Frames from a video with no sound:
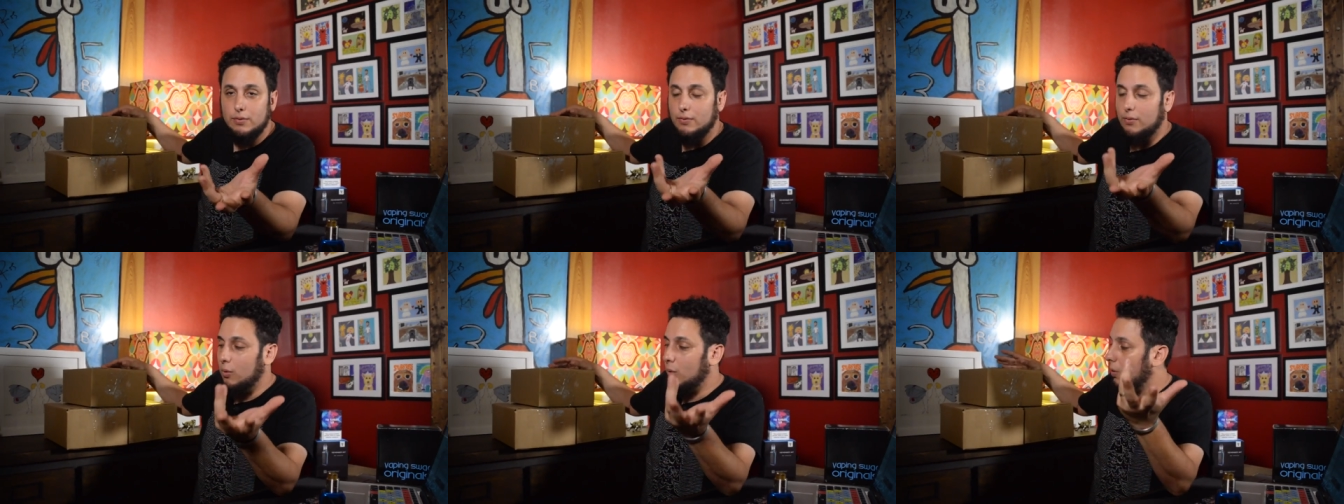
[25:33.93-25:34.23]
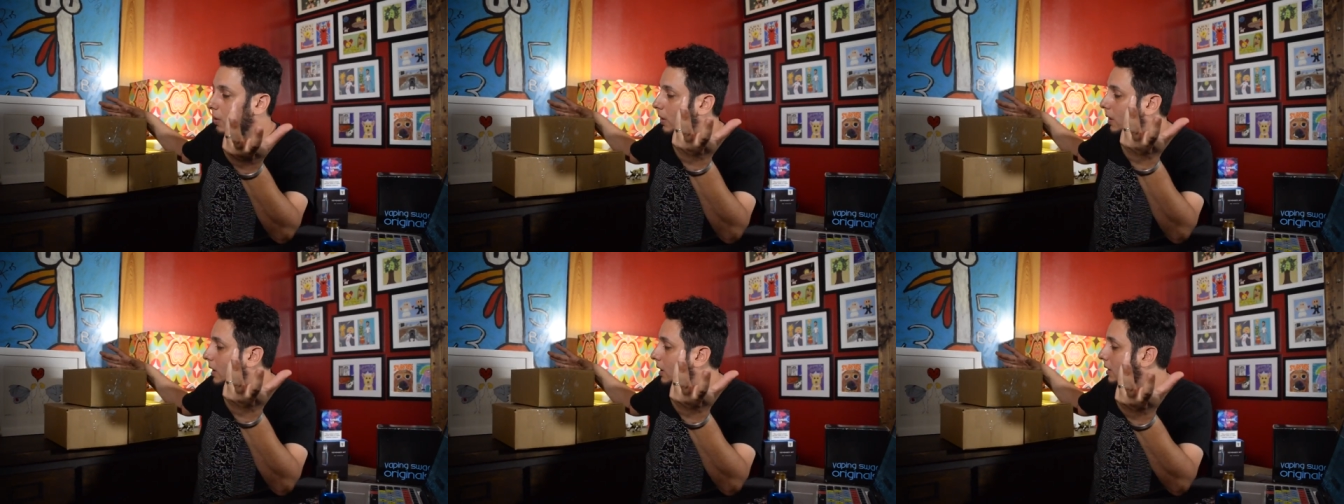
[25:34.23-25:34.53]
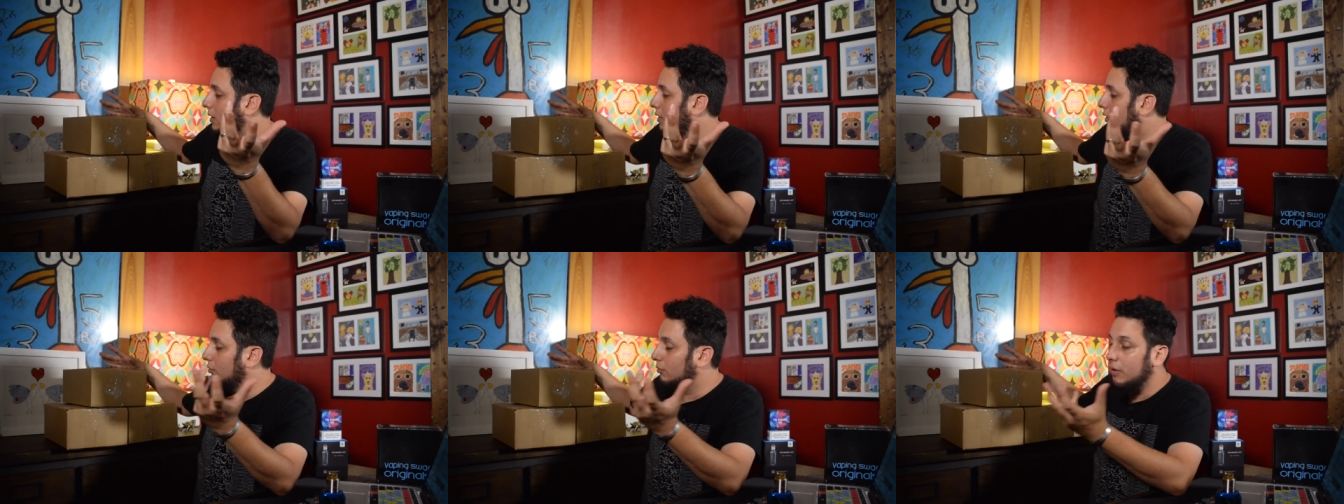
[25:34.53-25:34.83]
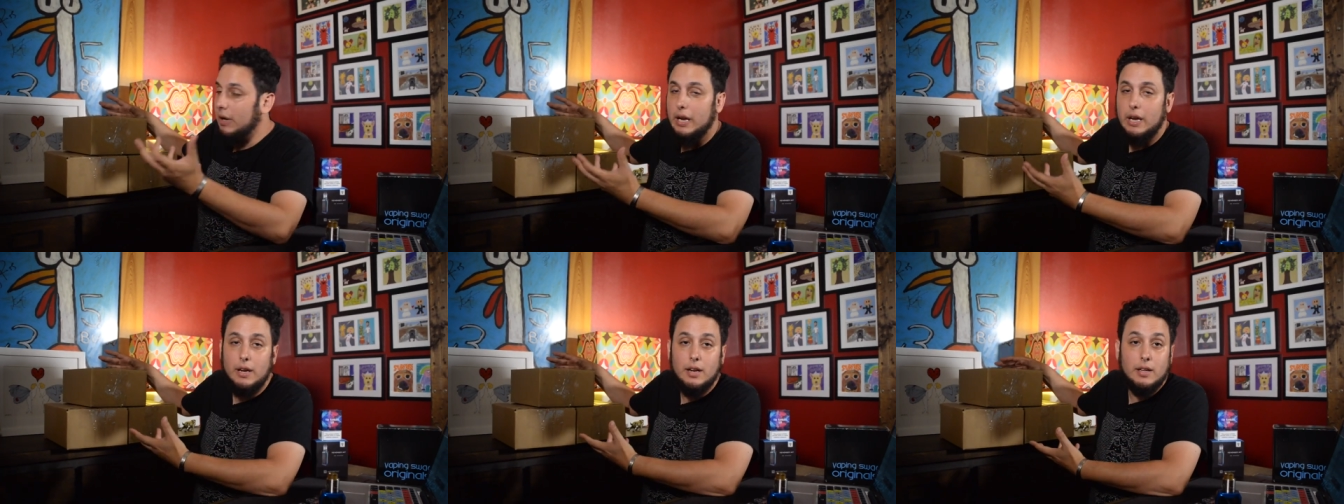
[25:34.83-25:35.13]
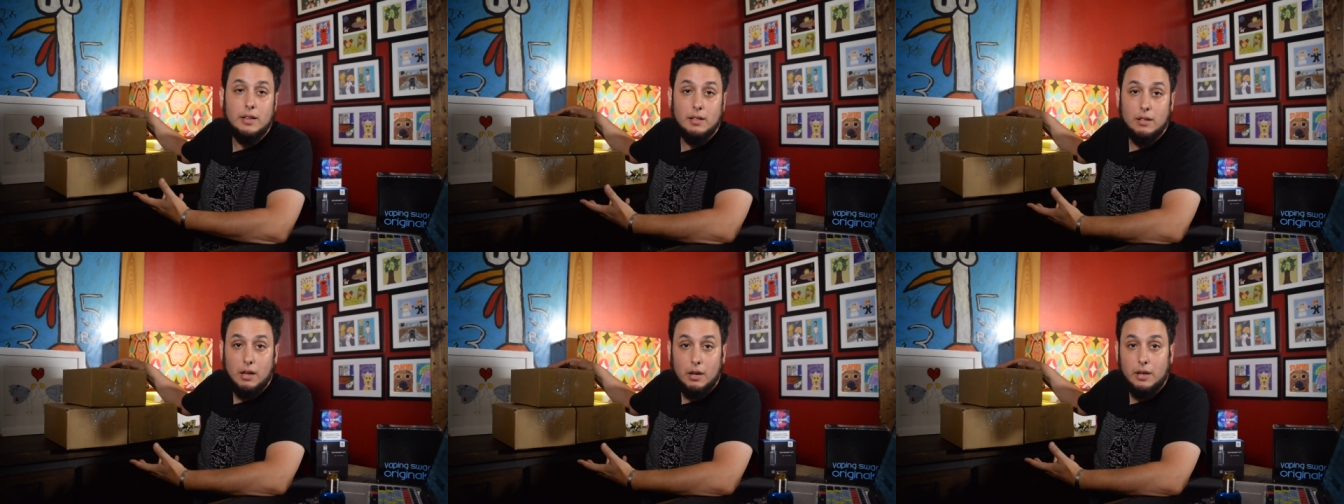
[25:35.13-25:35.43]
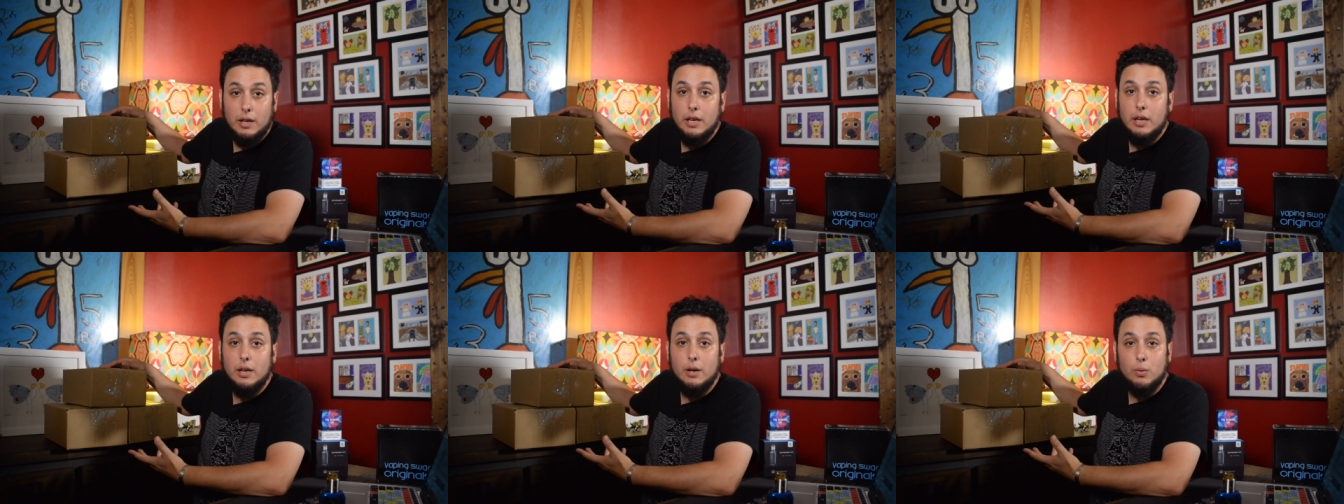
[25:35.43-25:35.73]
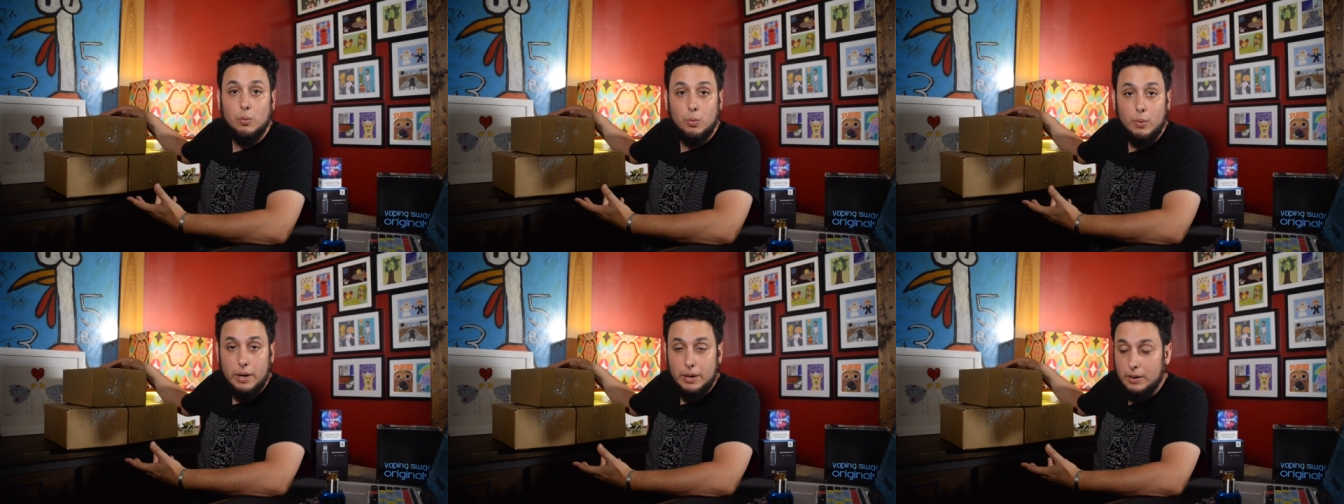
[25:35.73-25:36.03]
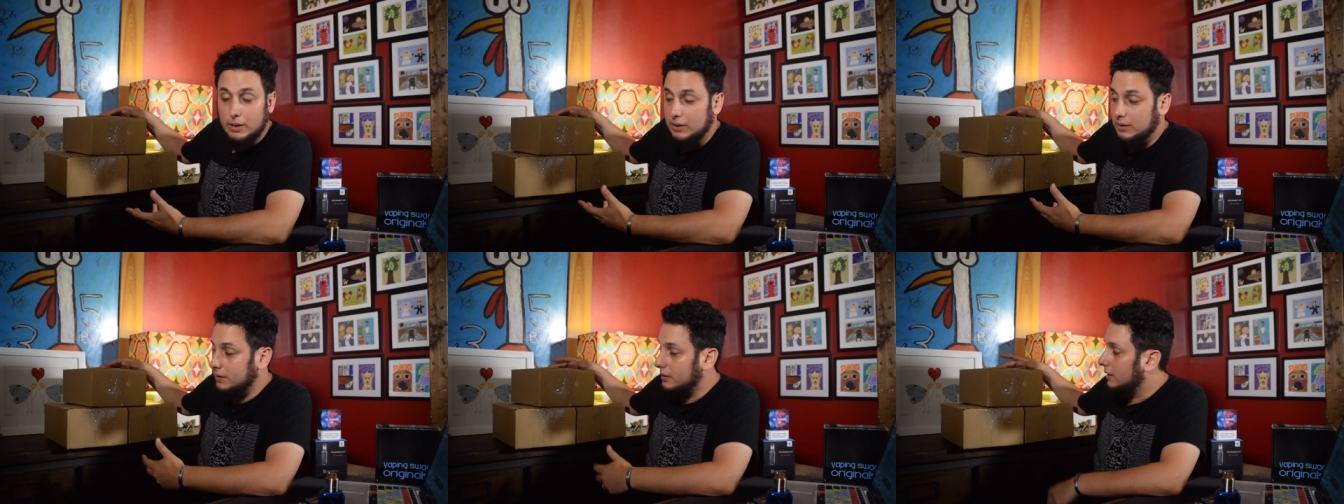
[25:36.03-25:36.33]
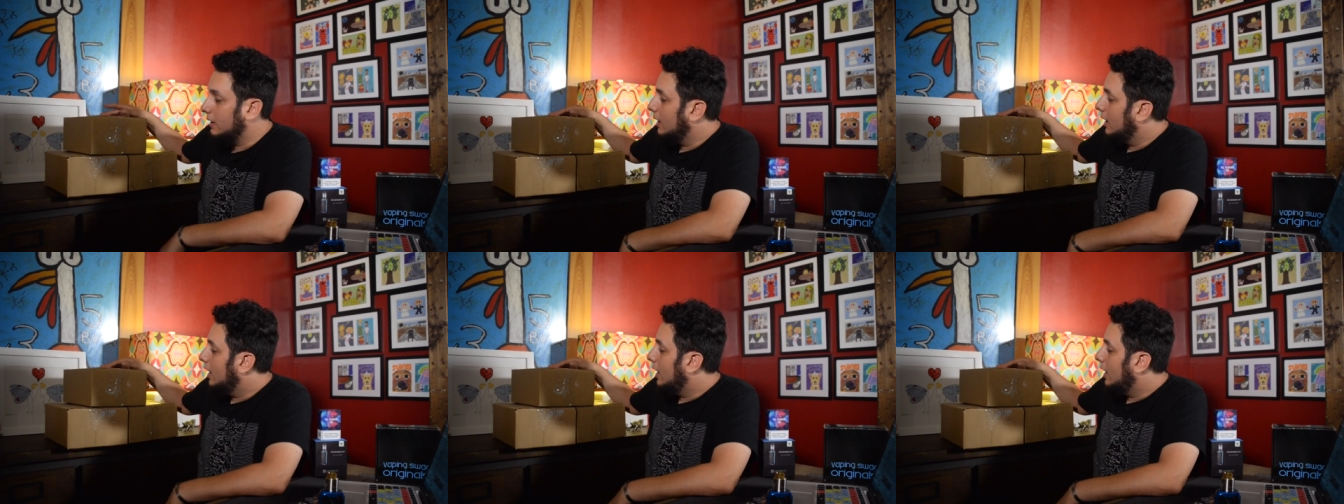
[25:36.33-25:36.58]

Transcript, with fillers: for three lucky winners.